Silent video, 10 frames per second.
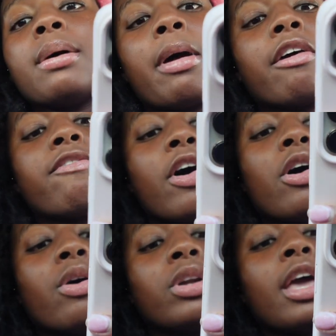them my
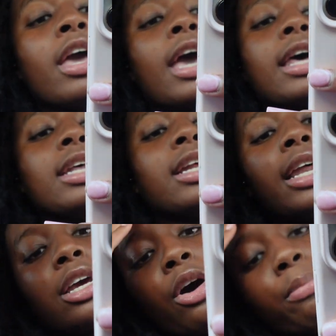phone. And then the
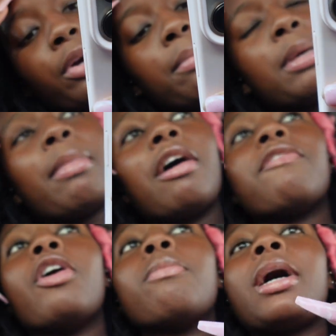lady gonna bring me my
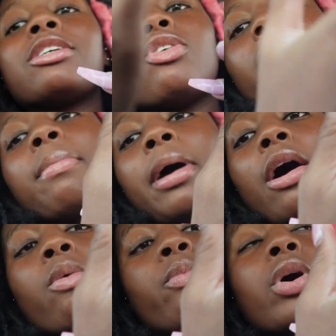phone back talking
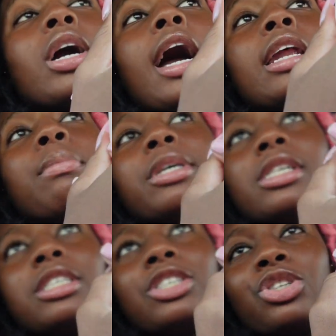about what kind of
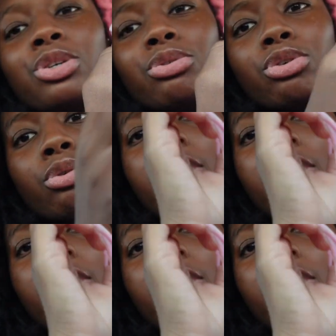business do you do.